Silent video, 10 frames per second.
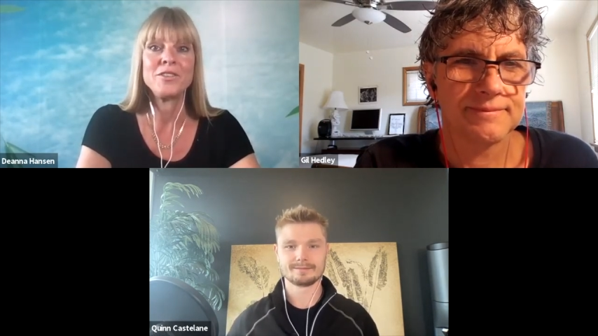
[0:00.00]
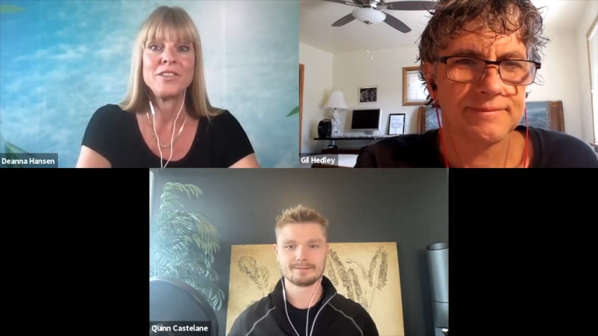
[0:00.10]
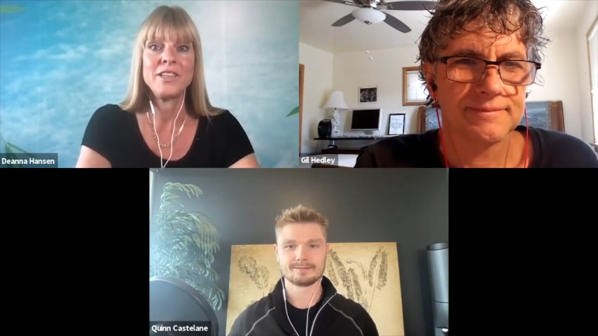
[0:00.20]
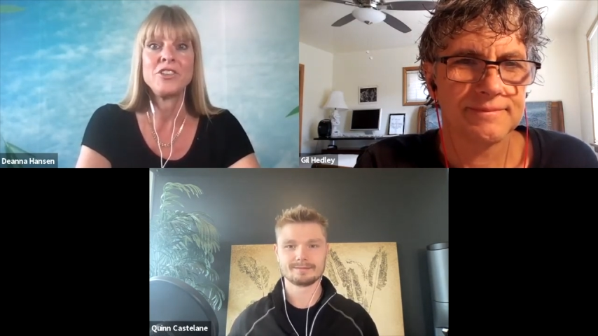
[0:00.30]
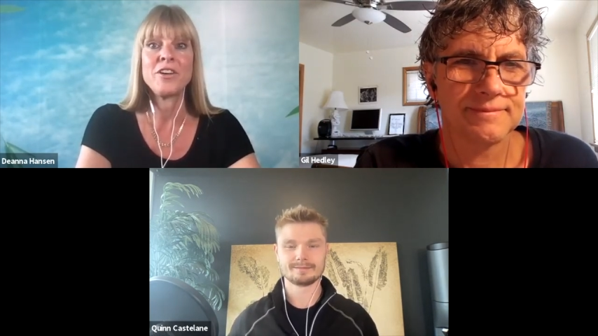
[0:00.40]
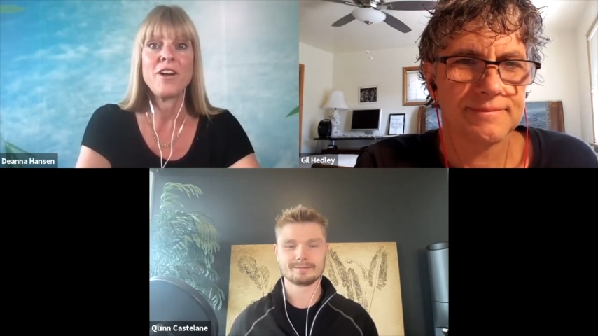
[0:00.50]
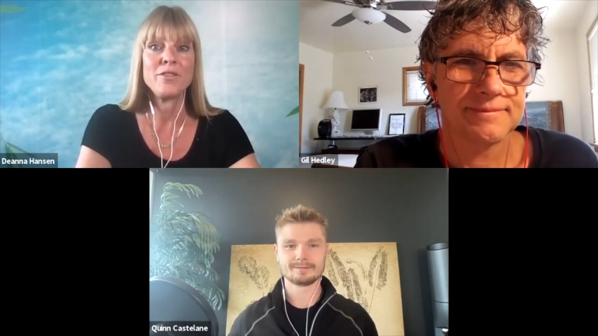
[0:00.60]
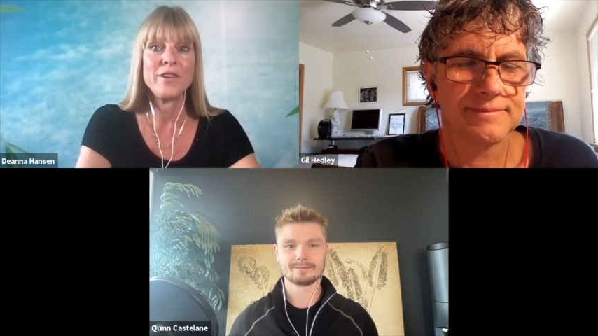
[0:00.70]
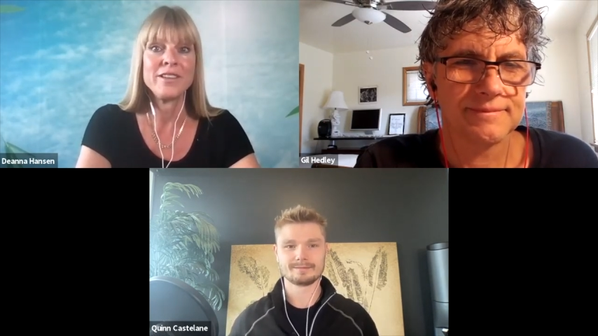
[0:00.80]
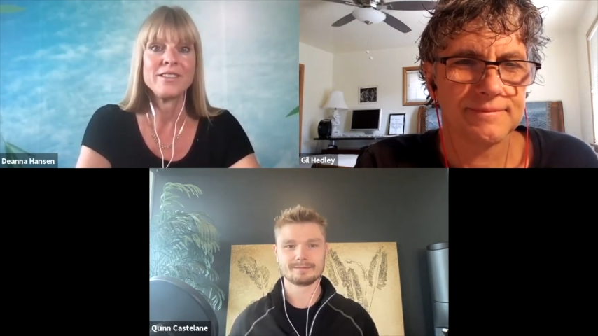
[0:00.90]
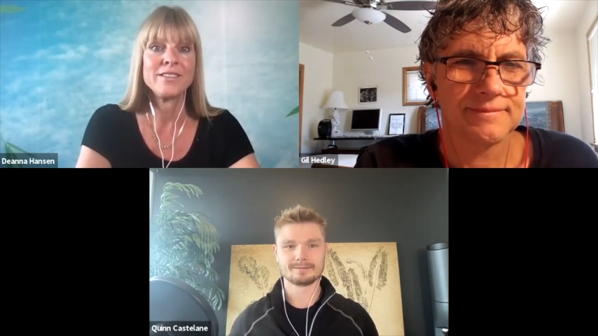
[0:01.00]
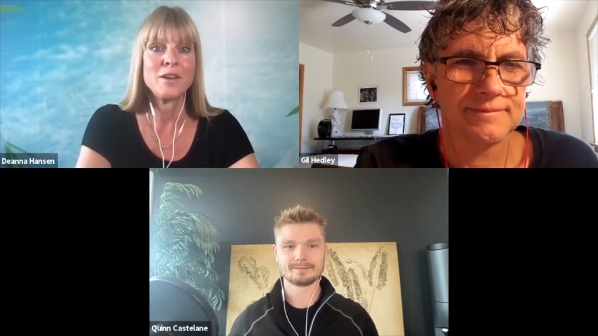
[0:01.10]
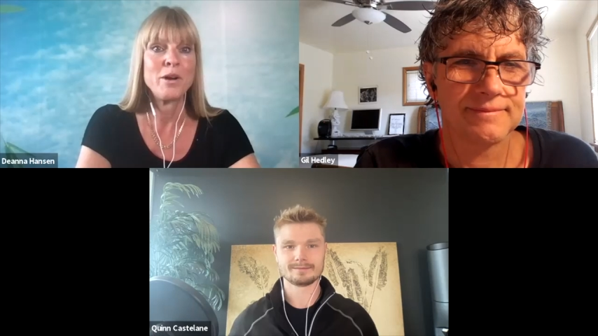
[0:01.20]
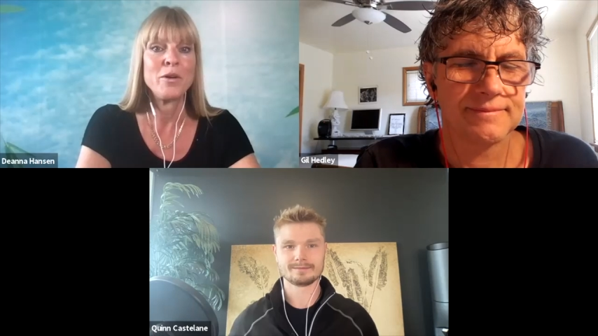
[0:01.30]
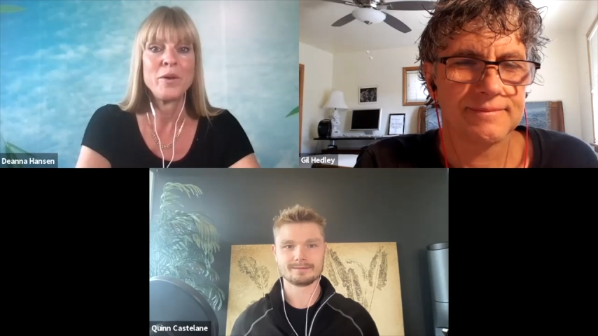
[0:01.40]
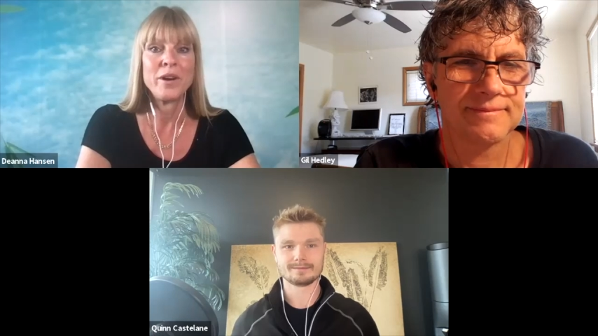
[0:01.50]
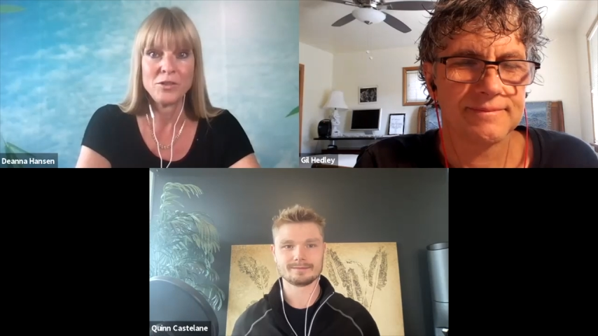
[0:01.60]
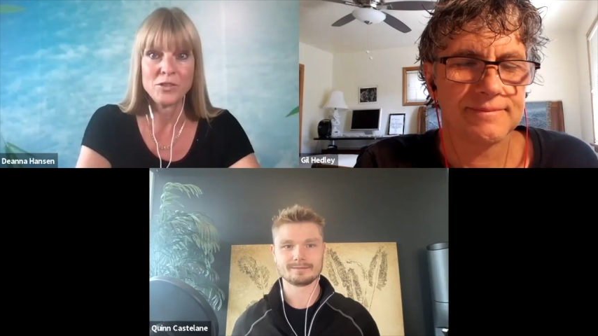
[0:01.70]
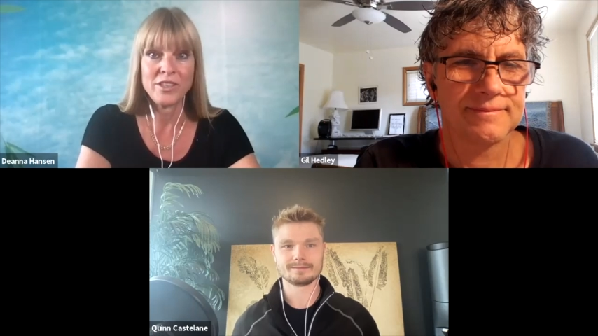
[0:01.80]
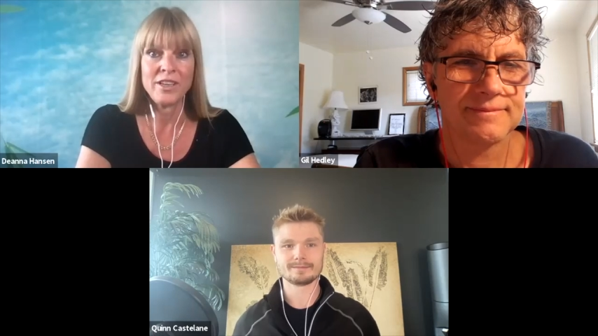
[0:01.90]
Speaker 1: teaching all of us about what you
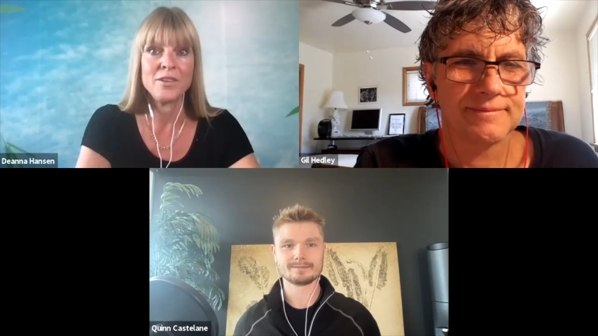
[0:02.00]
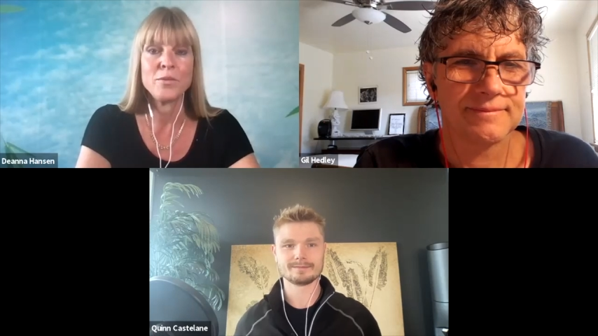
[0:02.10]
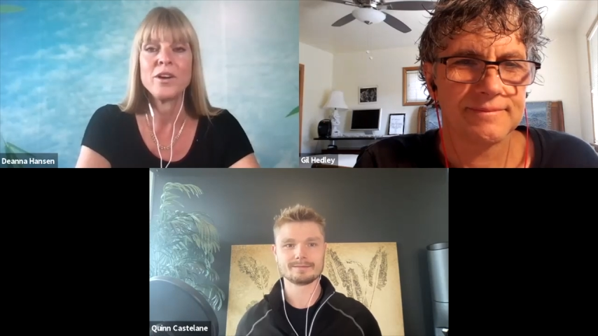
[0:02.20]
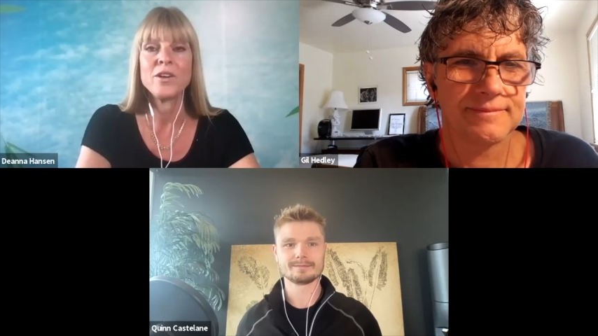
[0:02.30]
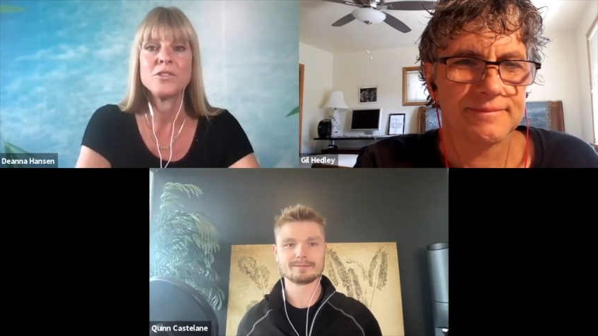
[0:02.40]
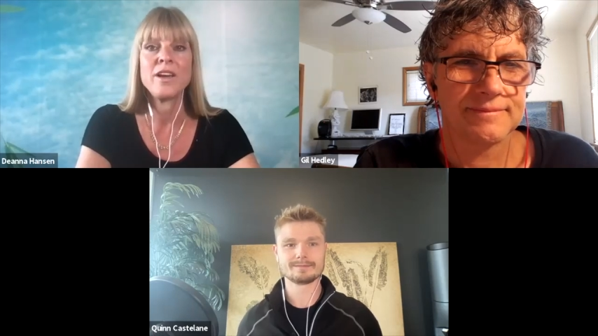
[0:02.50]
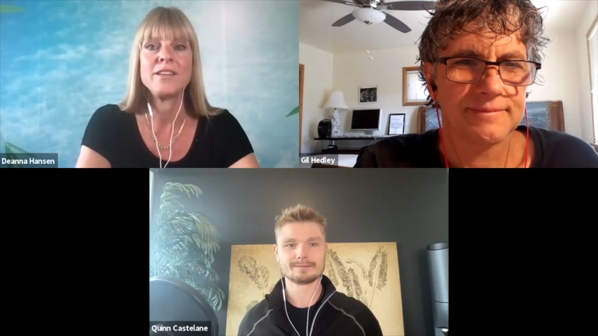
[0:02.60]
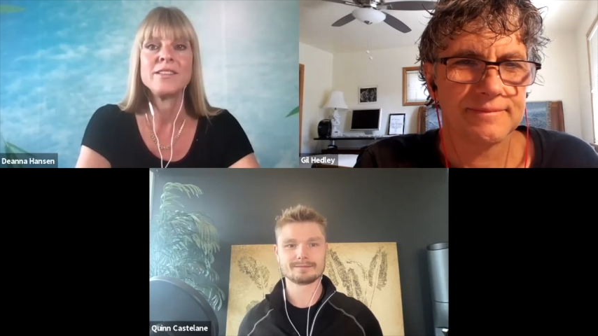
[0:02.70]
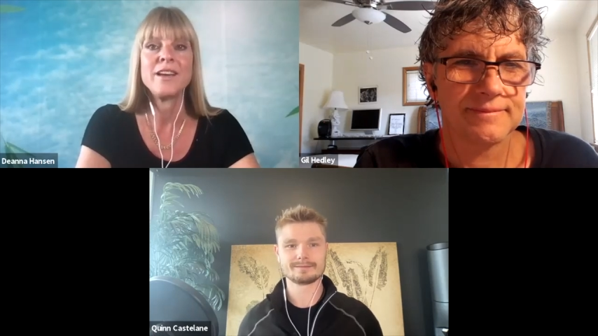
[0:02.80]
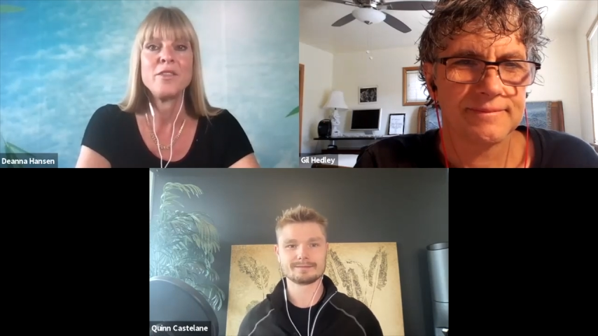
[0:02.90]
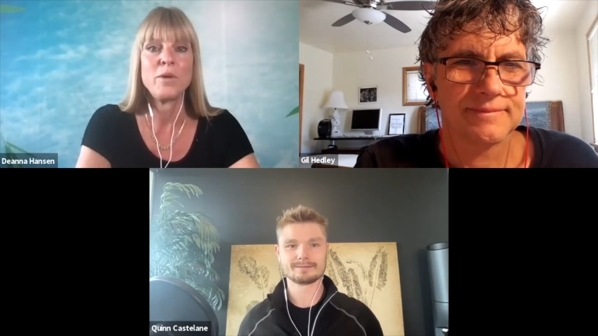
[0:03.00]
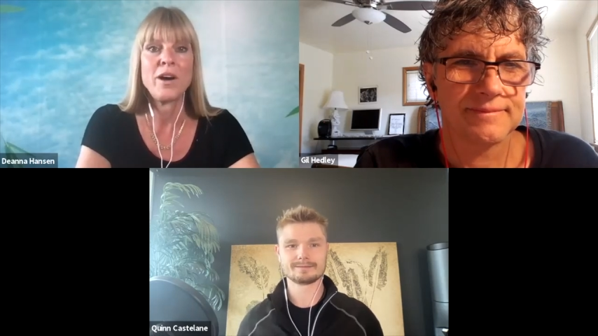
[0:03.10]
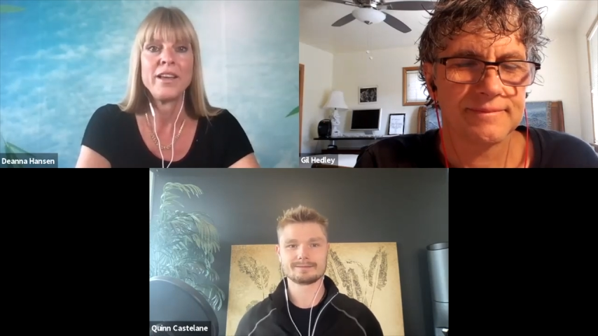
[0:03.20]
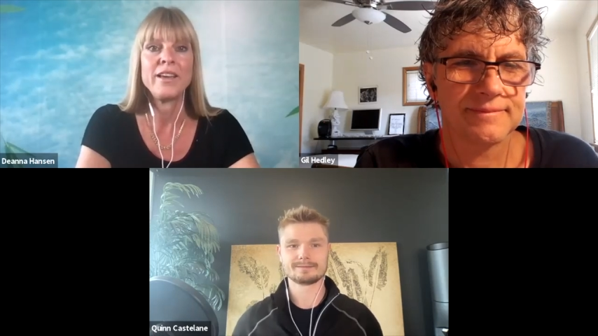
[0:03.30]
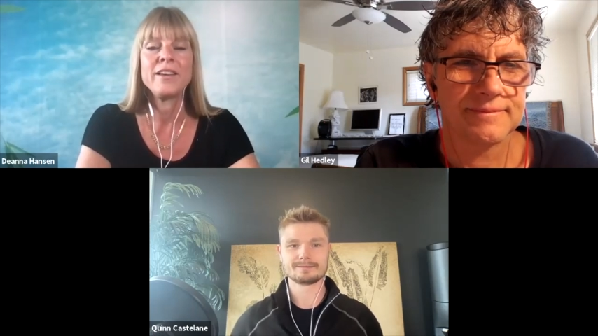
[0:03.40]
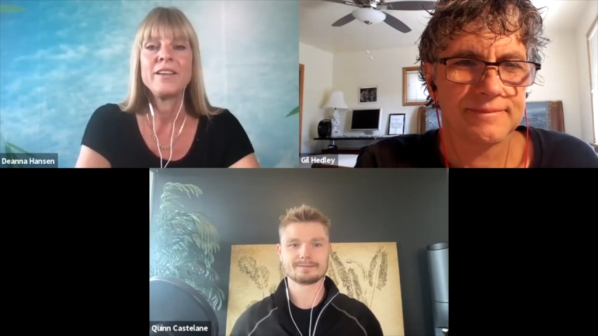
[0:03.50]
see and what goes on inside the body